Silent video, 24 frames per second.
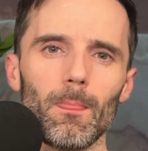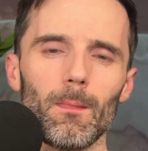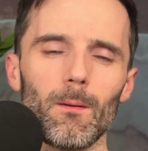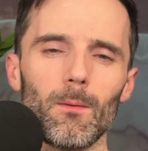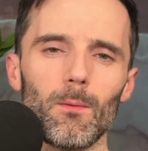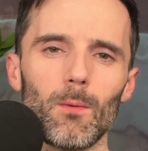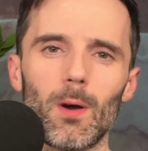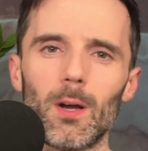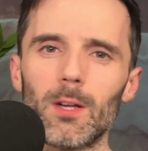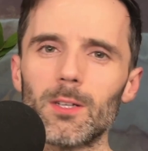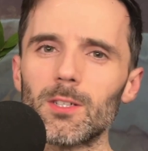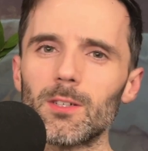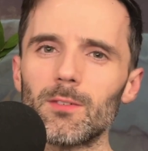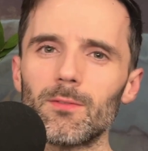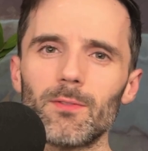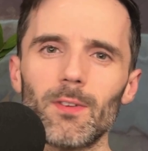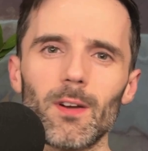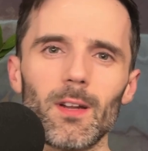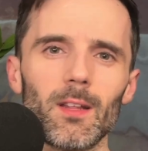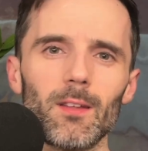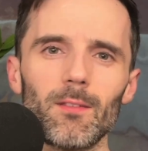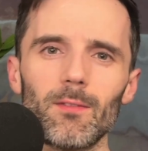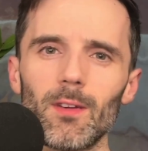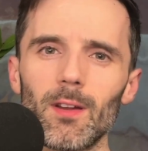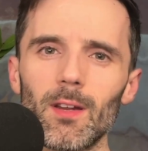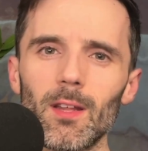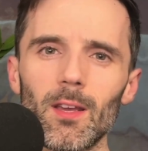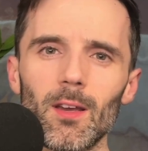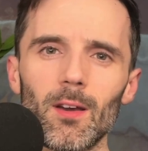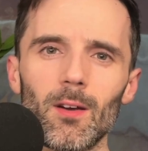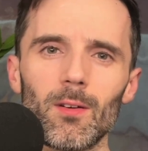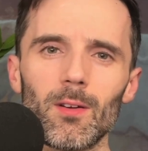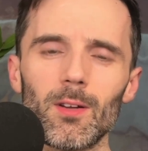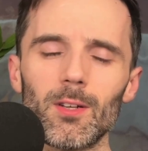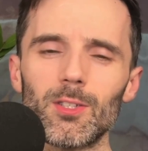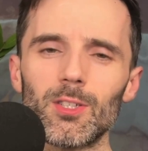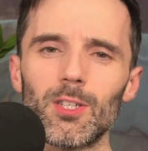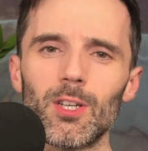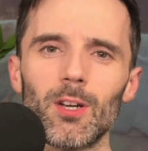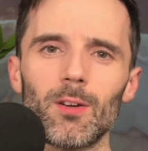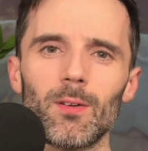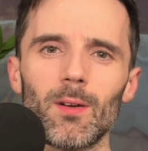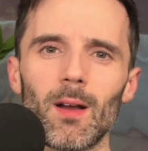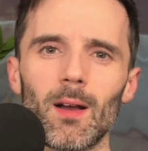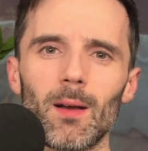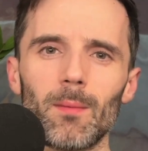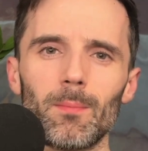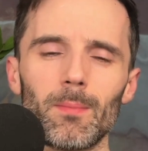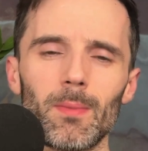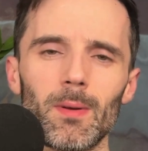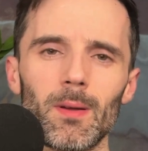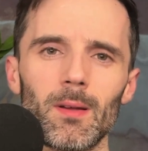watch a funny video to cheer up.